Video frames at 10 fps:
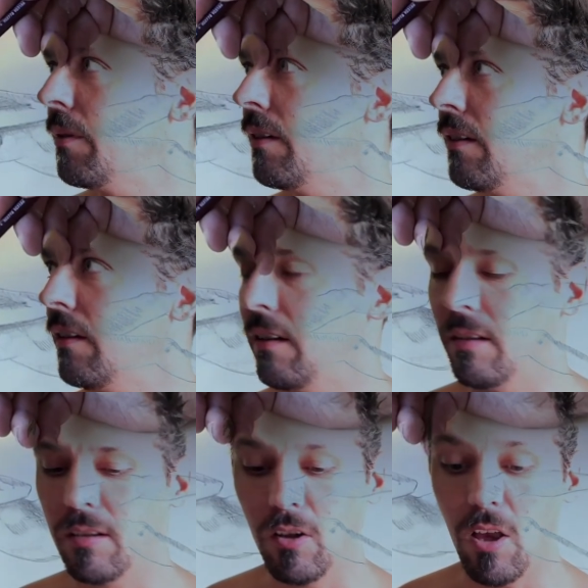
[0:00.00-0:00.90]
but
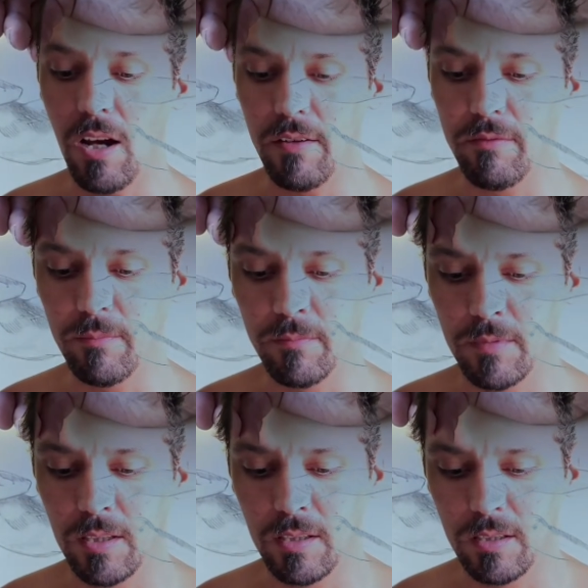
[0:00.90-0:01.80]
a lot of
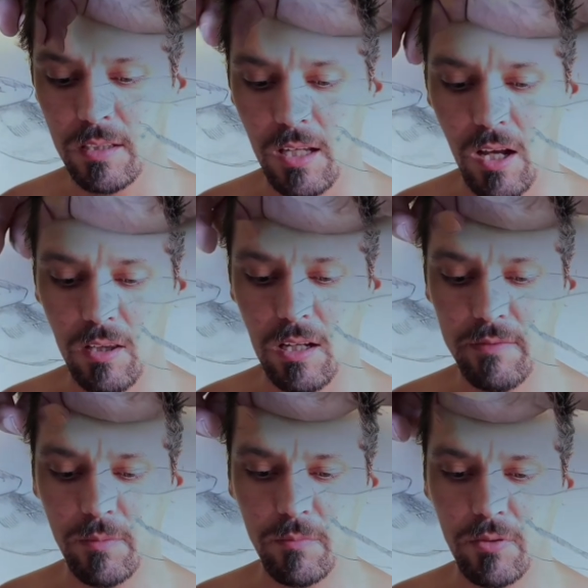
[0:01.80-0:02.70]

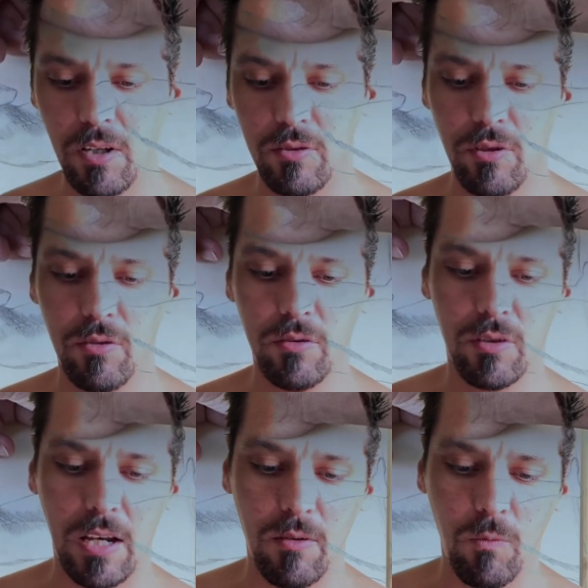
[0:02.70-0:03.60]
them start to use